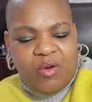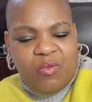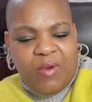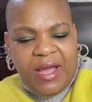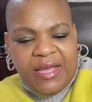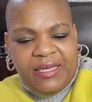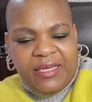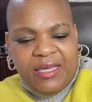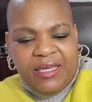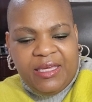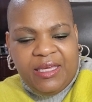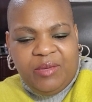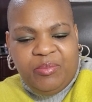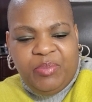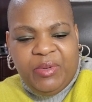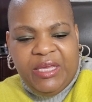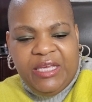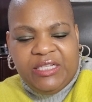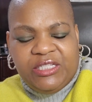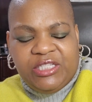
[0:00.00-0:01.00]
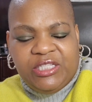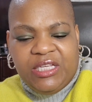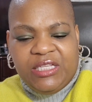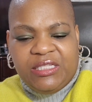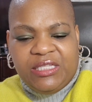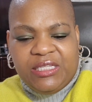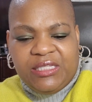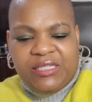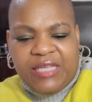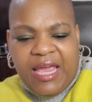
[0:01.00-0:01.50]
Waikiki Beach.
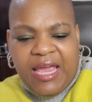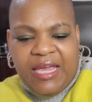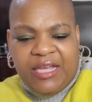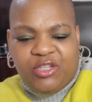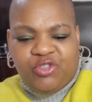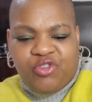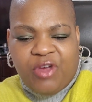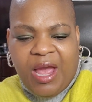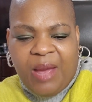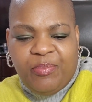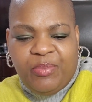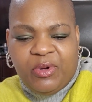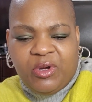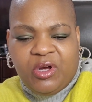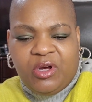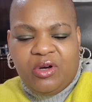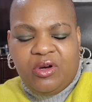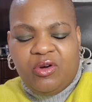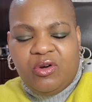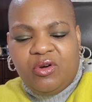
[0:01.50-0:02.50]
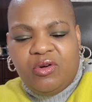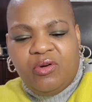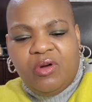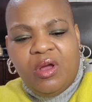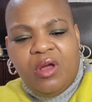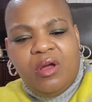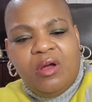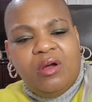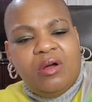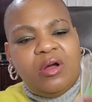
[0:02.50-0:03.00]
This is a
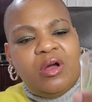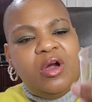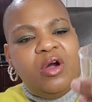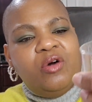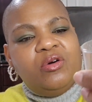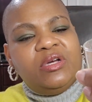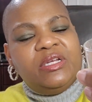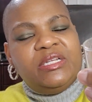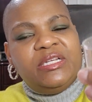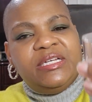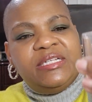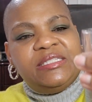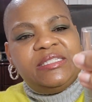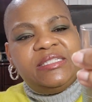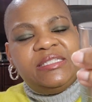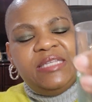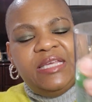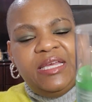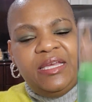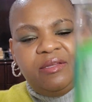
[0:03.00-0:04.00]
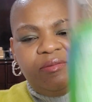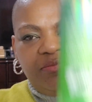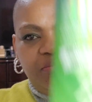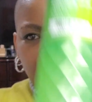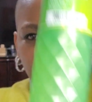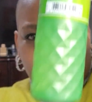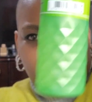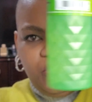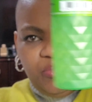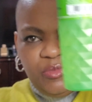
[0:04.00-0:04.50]
tropical coconut scent,
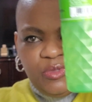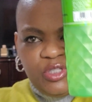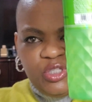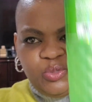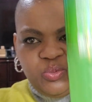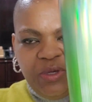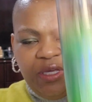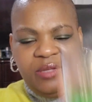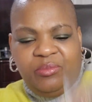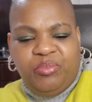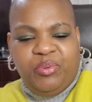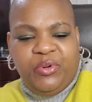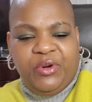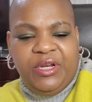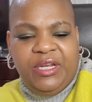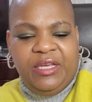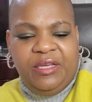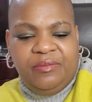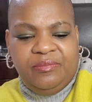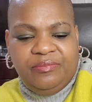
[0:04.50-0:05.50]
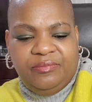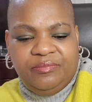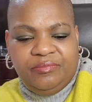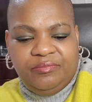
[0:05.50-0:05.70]
sweet and pretty.